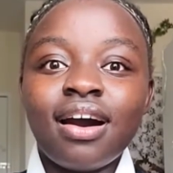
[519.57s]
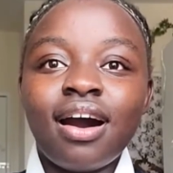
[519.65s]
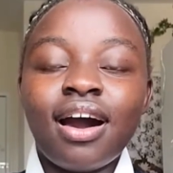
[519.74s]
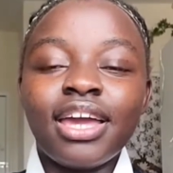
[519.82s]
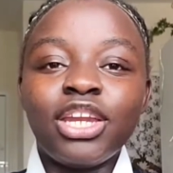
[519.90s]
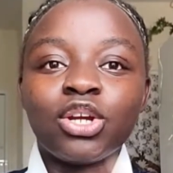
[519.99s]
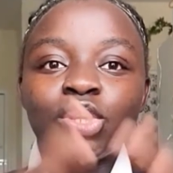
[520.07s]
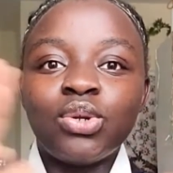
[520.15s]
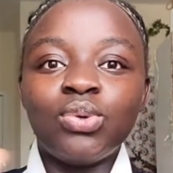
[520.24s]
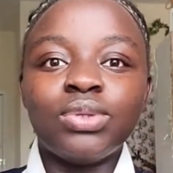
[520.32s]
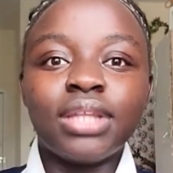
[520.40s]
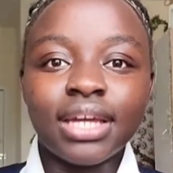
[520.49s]
are
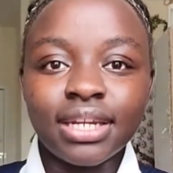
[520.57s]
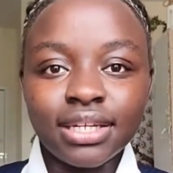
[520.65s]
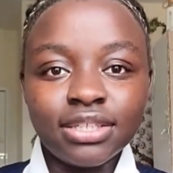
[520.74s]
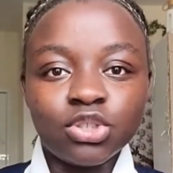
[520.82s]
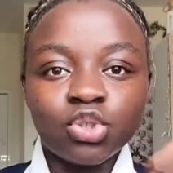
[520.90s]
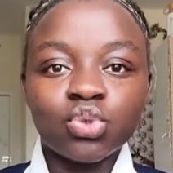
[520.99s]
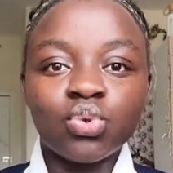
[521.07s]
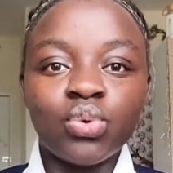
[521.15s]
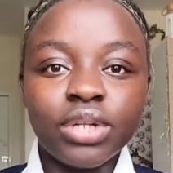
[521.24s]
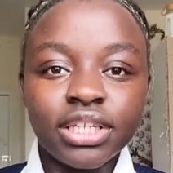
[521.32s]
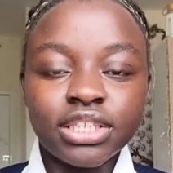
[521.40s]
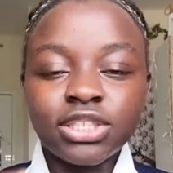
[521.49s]
included in schooling.